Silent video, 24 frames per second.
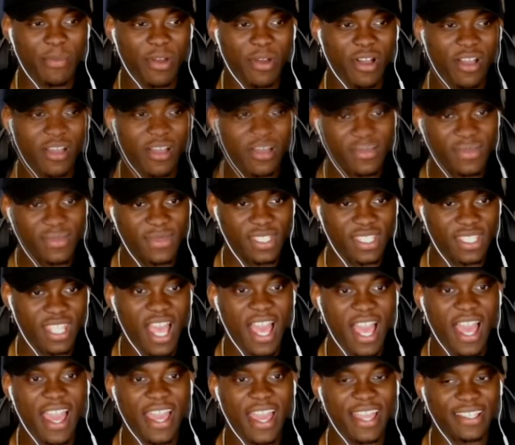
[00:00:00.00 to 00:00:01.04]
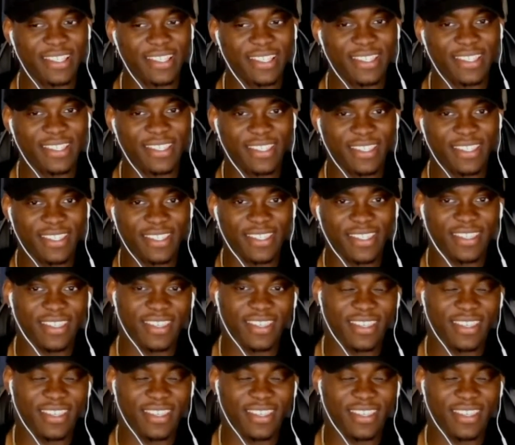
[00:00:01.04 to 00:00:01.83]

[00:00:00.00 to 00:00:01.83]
but. Nice.